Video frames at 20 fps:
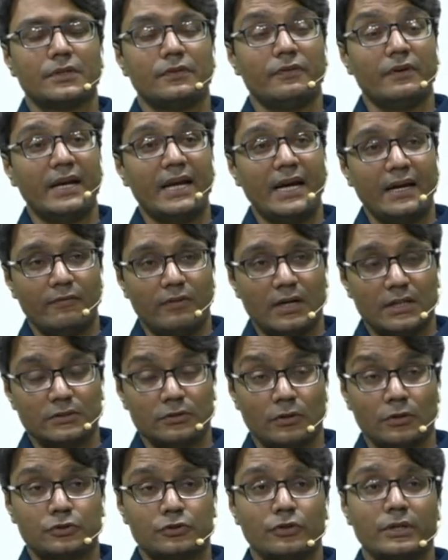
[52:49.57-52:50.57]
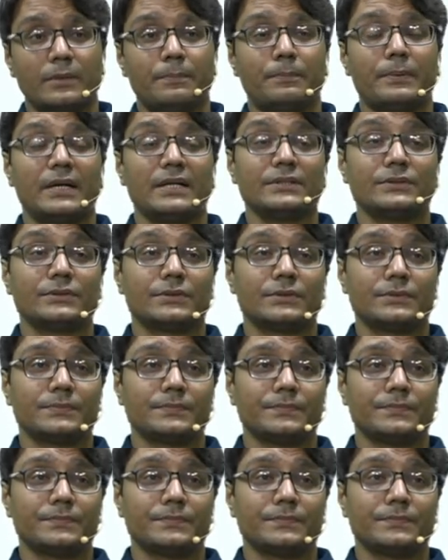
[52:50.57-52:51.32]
when I was also depressed